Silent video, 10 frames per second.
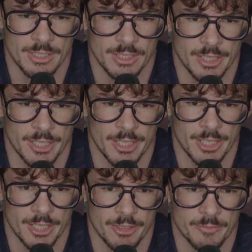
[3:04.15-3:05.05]

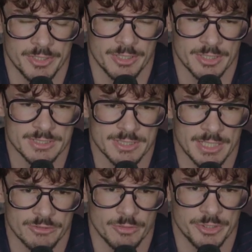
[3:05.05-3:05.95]
because,
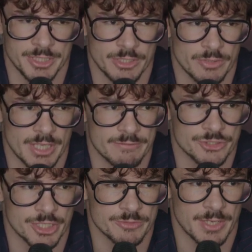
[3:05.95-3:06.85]
like, the money could have
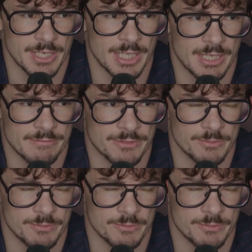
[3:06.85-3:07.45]
changed my life,